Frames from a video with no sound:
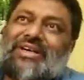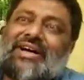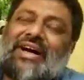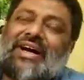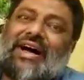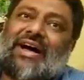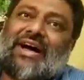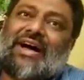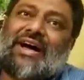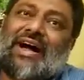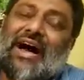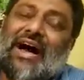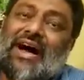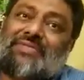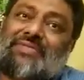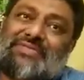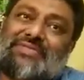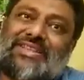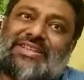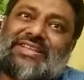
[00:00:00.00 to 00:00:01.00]

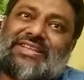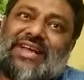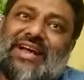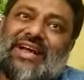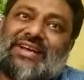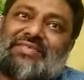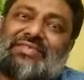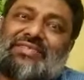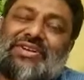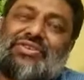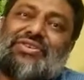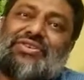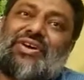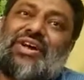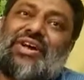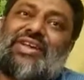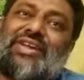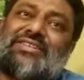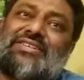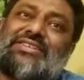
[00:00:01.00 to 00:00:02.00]
after that,
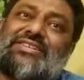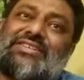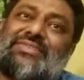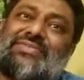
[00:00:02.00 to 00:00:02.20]
withdrawing such a